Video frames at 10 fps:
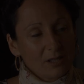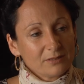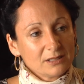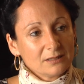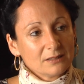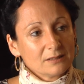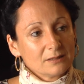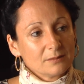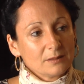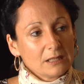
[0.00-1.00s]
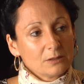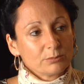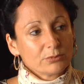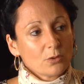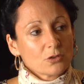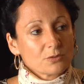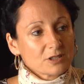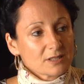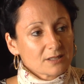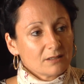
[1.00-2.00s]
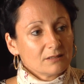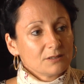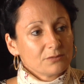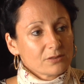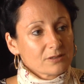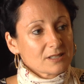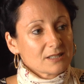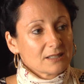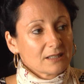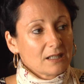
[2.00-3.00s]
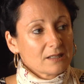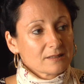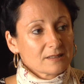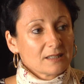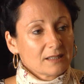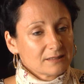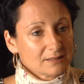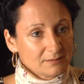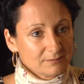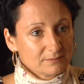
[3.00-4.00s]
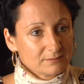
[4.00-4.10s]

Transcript: Having an approach which is only focusing on the sector